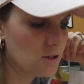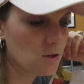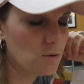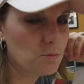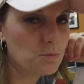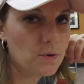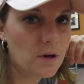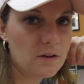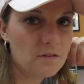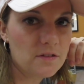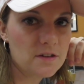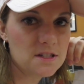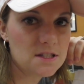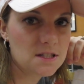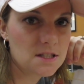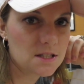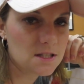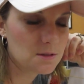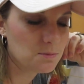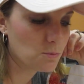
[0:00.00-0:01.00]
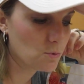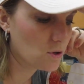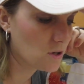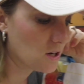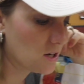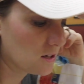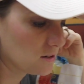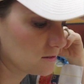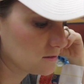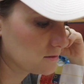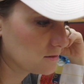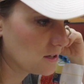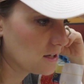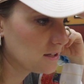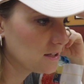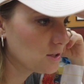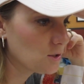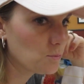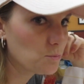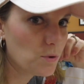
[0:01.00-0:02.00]
little breakfast this morning.
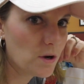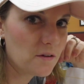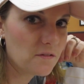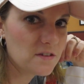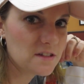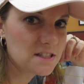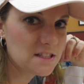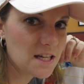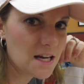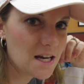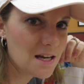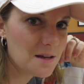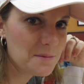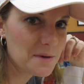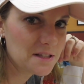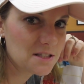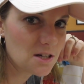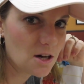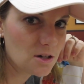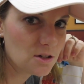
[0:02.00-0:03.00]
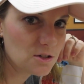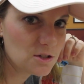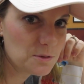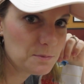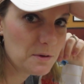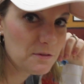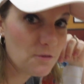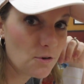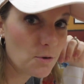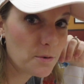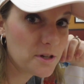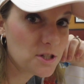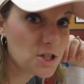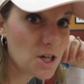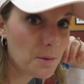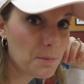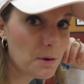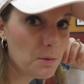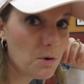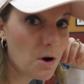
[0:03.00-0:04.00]
A little breakfast date at McDonald's before we
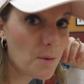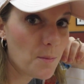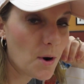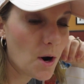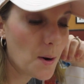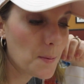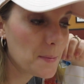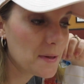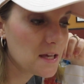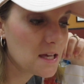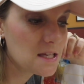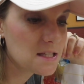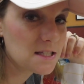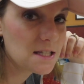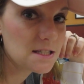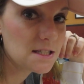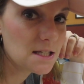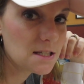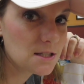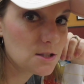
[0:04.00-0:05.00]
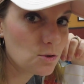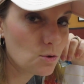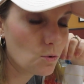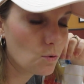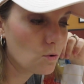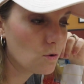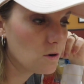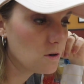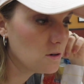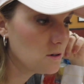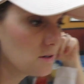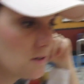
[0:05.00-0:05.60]
shop at Walmart. Mackenzie's at school,